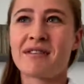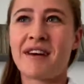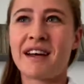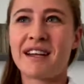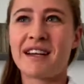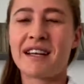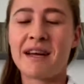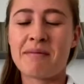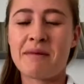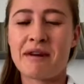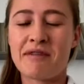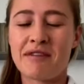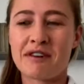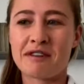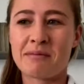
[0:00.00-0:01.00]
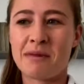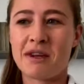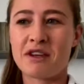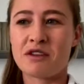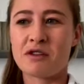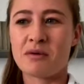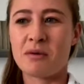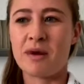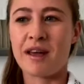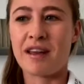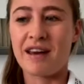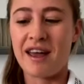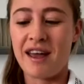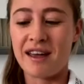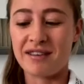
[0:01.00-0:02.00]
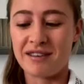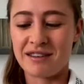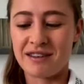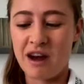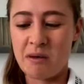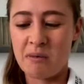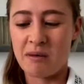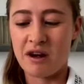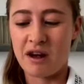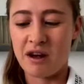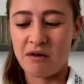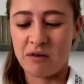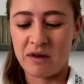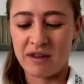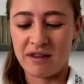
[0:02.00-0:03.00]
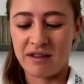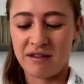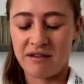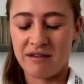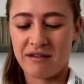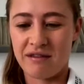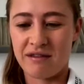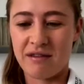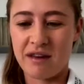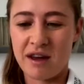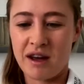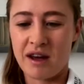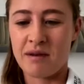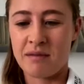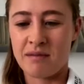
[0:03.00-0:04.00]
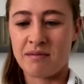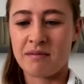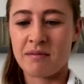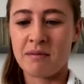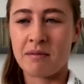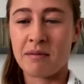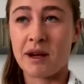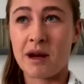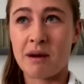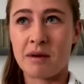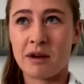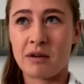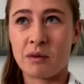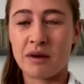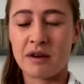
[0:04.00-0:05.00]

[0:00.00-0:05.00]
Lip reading: finally get my first major win and to top it off with becoming